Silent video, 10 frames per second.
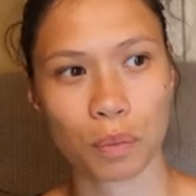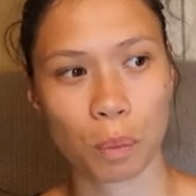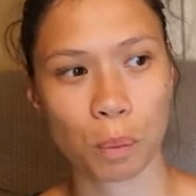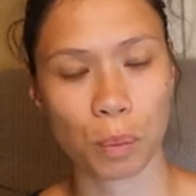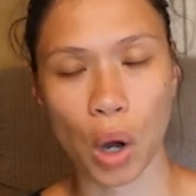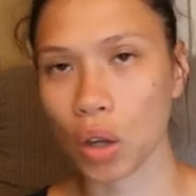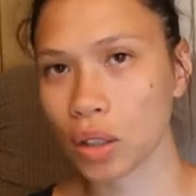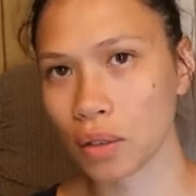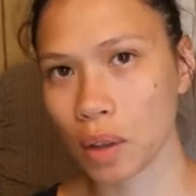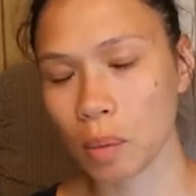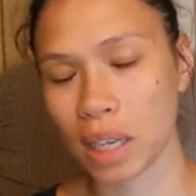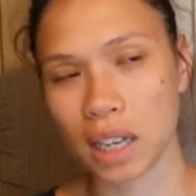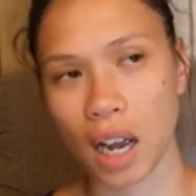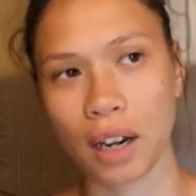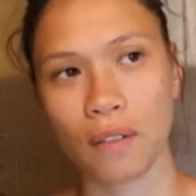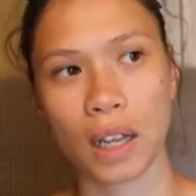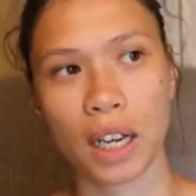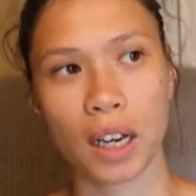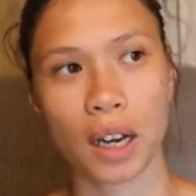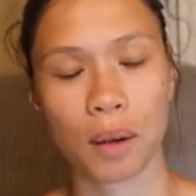balls of them. It's kind of
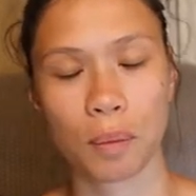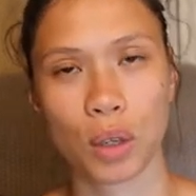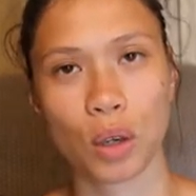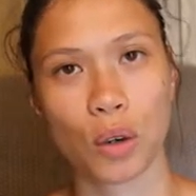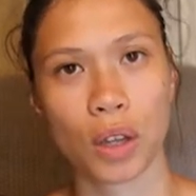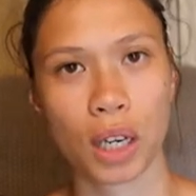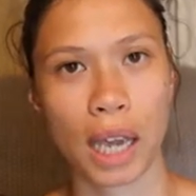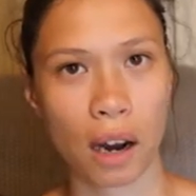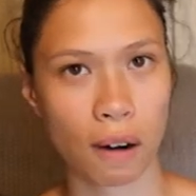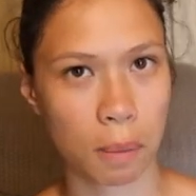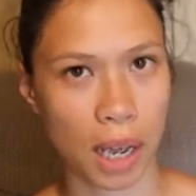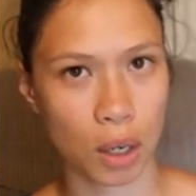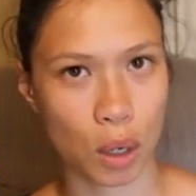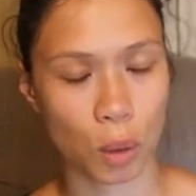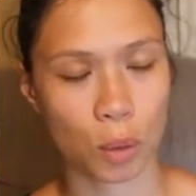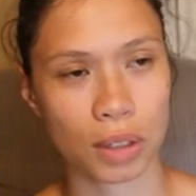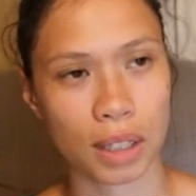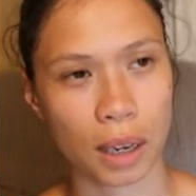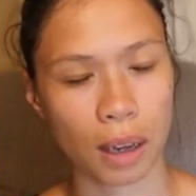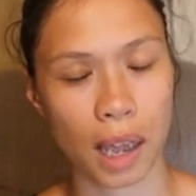like, the Karen Pantones
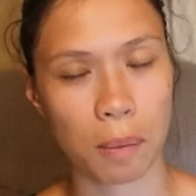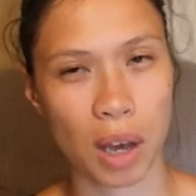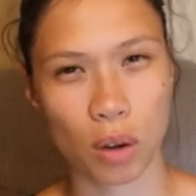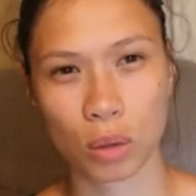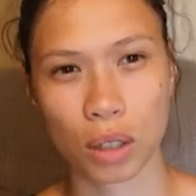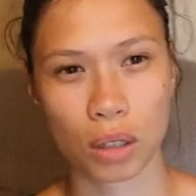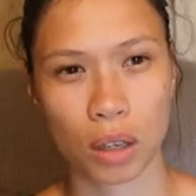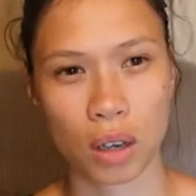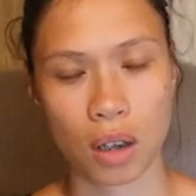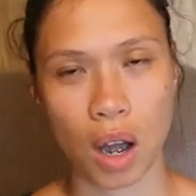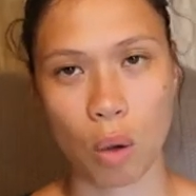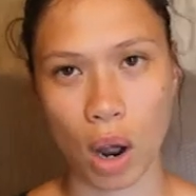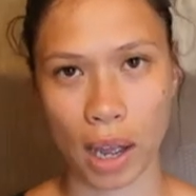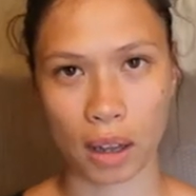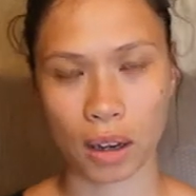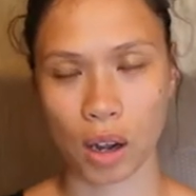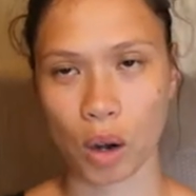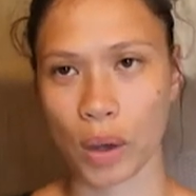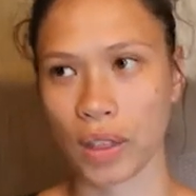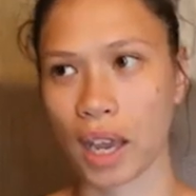that came out a while
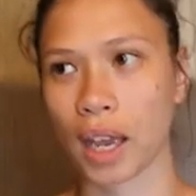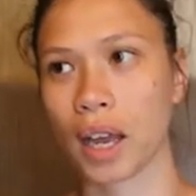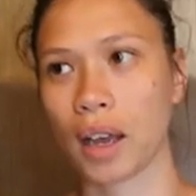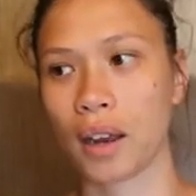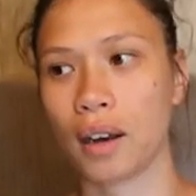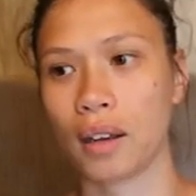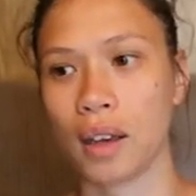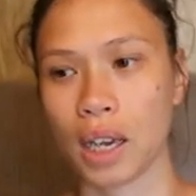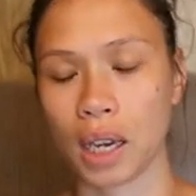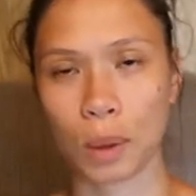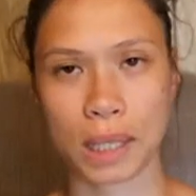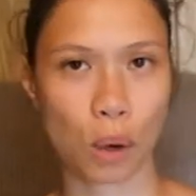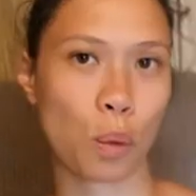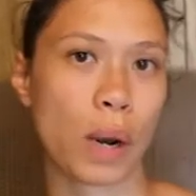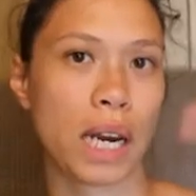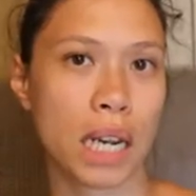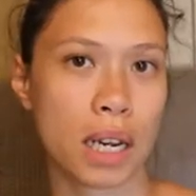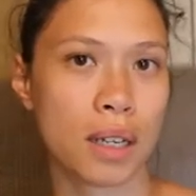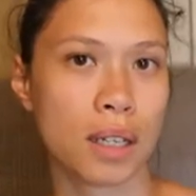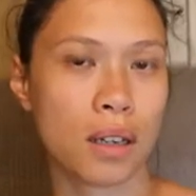ago, and it was a
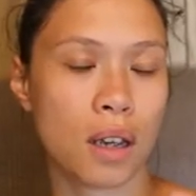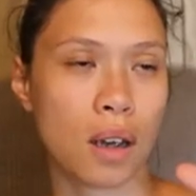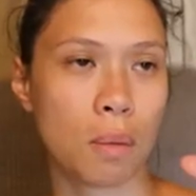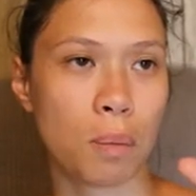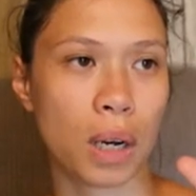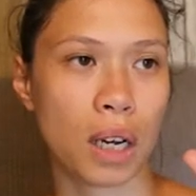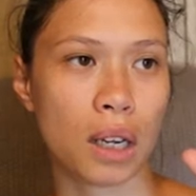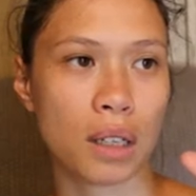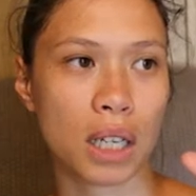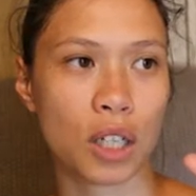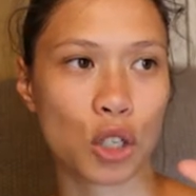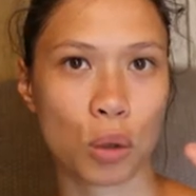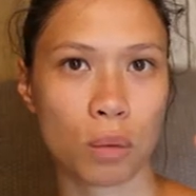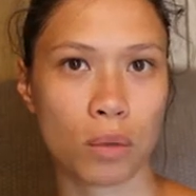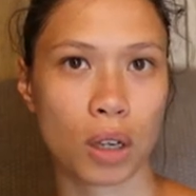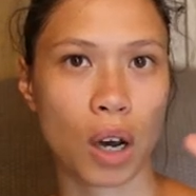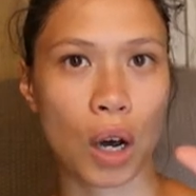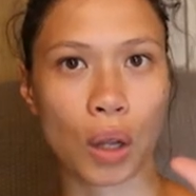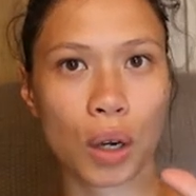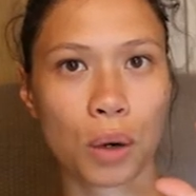gradient but each
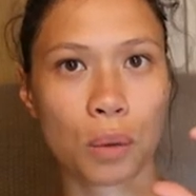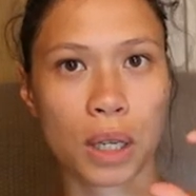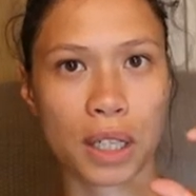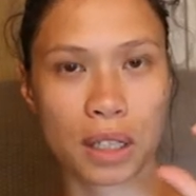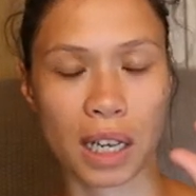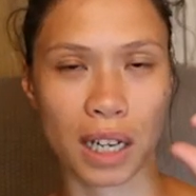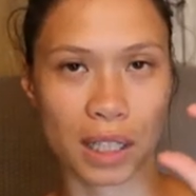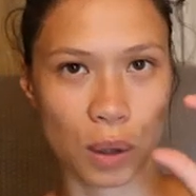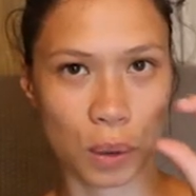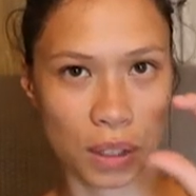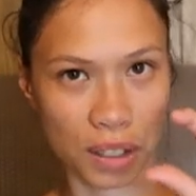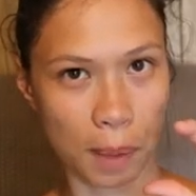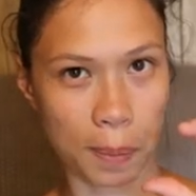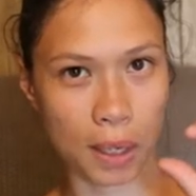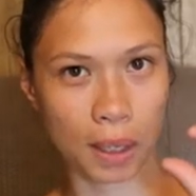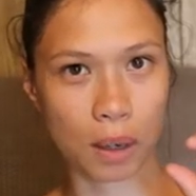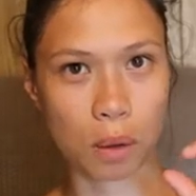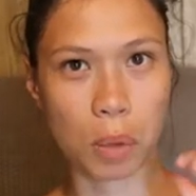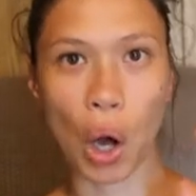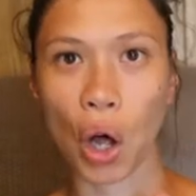color was in its own separate little
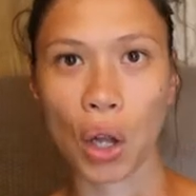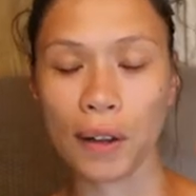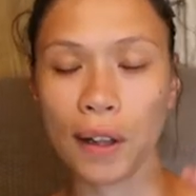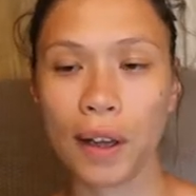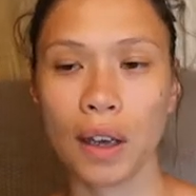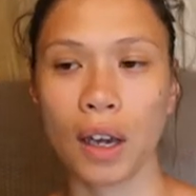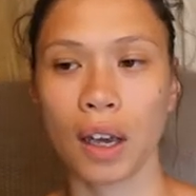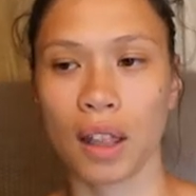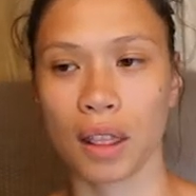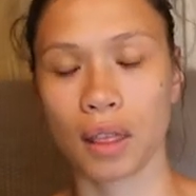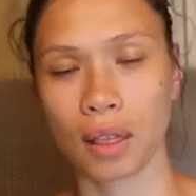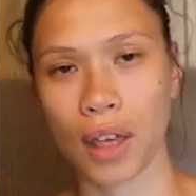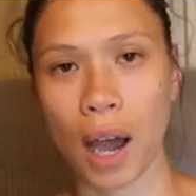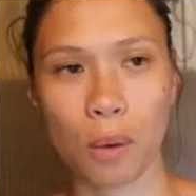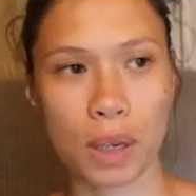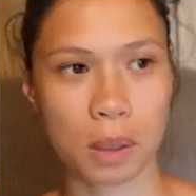ball. That was